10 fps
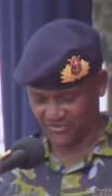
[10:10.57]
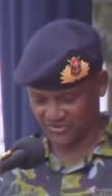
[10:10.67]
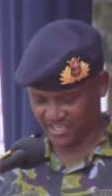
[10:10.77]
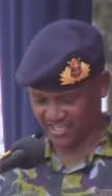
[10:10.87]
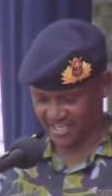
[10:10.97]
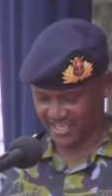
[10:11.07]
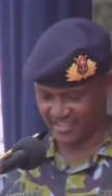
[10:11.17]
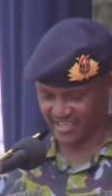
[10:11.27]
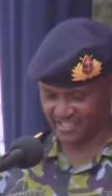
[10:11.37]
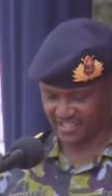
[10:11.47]
hearing
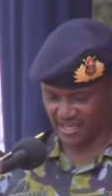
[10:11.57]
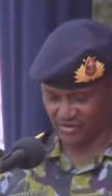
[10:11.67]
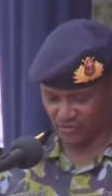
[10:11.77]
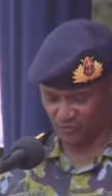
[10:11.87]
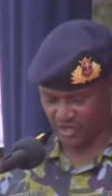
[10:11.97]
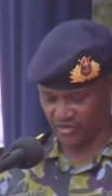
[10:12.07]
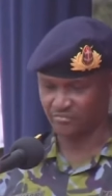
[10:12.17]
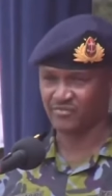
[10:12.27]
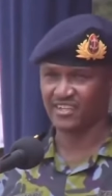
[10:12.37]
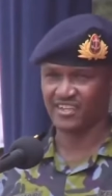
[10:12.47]
that sound of freedom
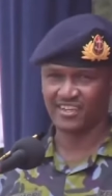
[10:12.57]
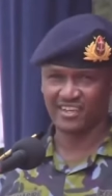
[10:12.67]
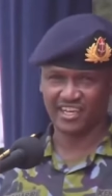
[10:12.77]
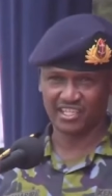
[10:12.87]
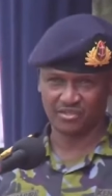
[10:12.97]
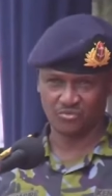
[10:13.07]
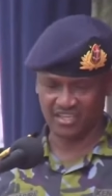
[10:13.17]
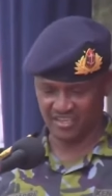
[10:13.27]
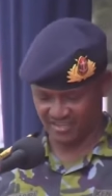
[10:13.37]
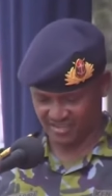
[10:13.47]
as
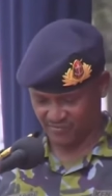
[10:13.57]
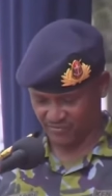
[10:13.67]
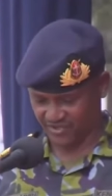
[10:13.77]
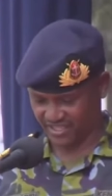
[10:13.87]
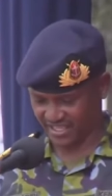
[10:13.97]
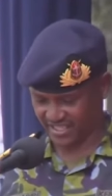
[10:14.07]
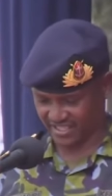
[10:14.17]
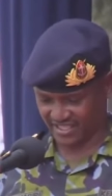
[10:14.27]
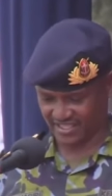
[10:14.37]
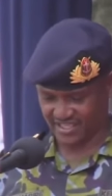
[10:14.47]
we protect
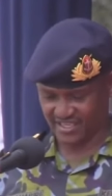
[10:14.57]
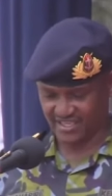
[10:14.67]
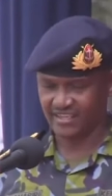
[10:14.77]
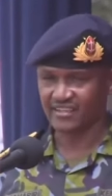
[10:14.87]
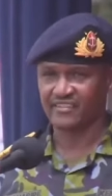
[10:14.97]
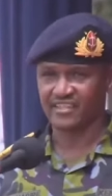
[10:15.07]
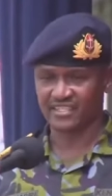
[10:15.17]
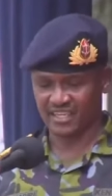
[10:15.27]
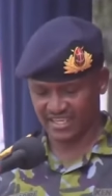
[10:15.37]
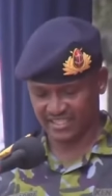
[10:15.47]
the
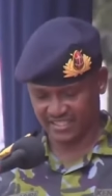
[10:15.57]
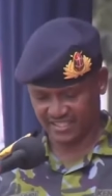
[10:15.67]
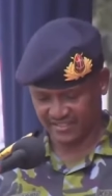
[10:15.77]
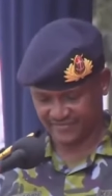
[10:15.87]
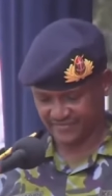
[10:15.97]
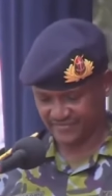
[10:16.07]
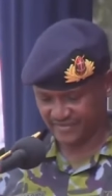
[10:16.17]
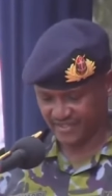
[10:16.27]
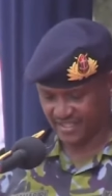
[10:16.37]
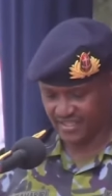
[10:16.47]
skies.
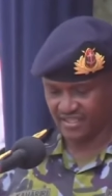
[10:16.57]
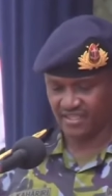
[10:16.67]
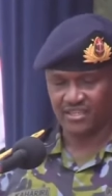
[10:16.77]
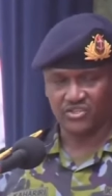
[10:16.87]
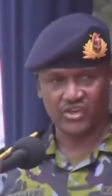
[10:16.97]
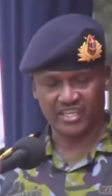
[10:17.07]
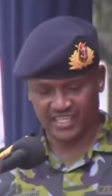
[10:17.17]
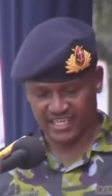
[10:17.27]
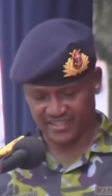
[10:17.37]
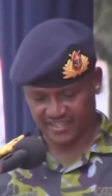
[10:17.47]
Your
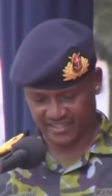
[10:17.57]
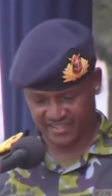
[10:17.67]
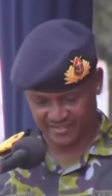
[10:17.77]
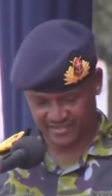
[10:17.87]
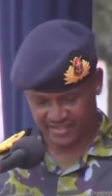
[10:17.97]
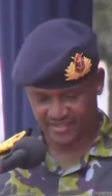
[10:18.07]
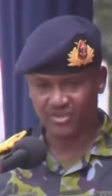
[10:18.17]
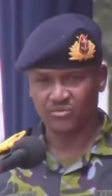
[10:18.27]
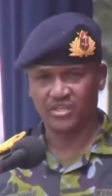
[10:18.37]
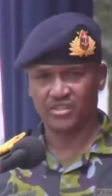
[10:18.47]
Excellency,
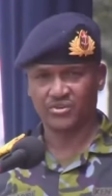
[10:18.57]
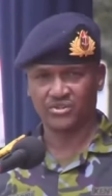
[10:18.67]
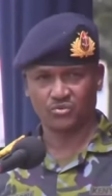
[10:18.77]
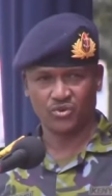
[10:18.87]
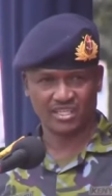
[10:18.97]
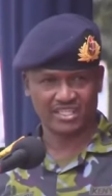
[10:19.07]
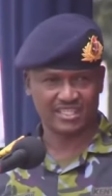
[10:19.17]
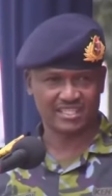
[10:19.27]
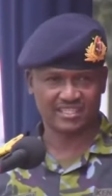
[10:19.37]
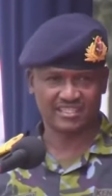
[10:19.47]
with those
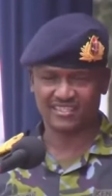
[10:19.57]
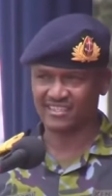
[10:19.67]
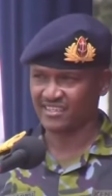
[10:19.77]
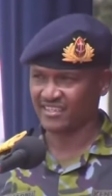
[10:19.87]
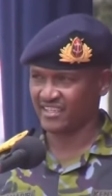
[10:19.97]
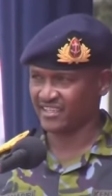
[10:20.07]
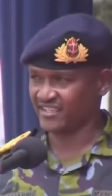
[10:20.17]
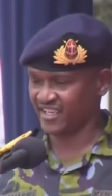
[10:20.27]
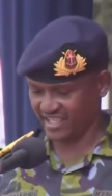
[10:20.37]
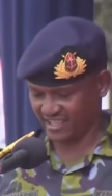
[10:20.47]
words, it
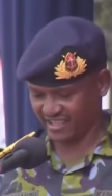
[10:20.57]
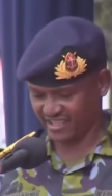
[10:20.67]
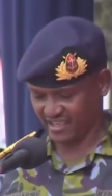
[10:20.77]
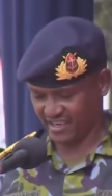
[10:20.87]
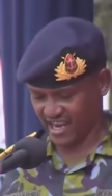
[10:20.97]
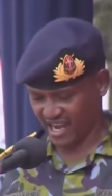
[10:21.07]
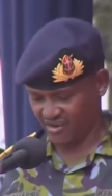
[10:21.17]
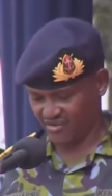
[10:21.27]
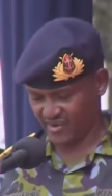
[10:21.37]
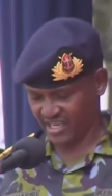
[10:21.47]
is now
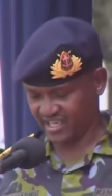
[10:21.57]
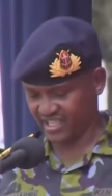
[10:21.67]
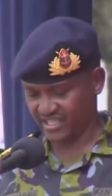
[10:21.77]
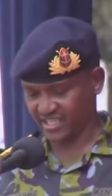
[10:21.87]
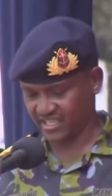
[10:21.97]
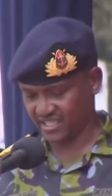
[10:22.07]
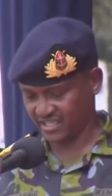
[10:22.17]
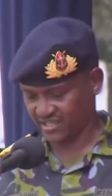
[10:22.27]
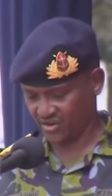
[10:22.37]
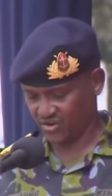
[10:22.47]
my distinct
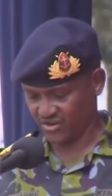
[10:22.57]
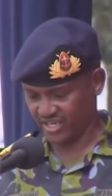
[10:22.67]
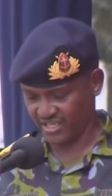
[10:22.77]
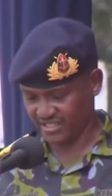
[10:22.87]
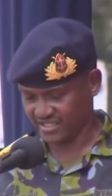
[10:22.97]
honor,